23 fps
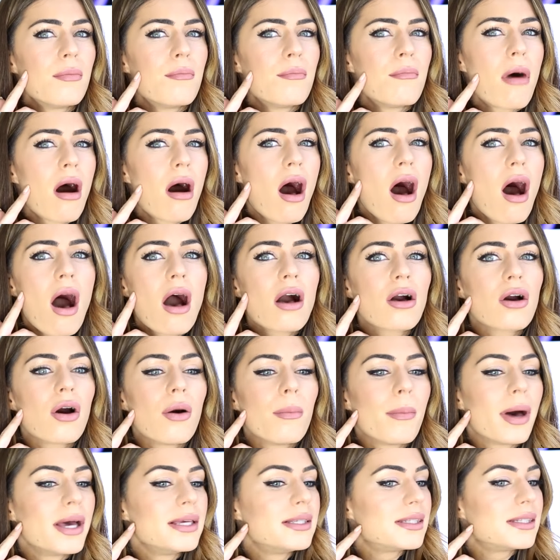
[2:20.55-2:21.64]
mark
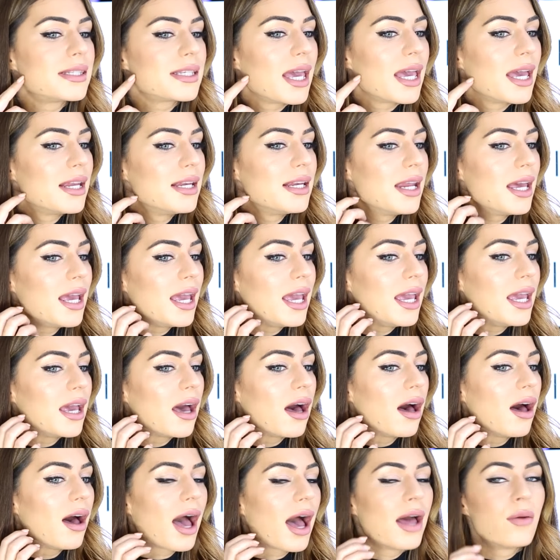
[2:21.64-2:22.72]
on my skin here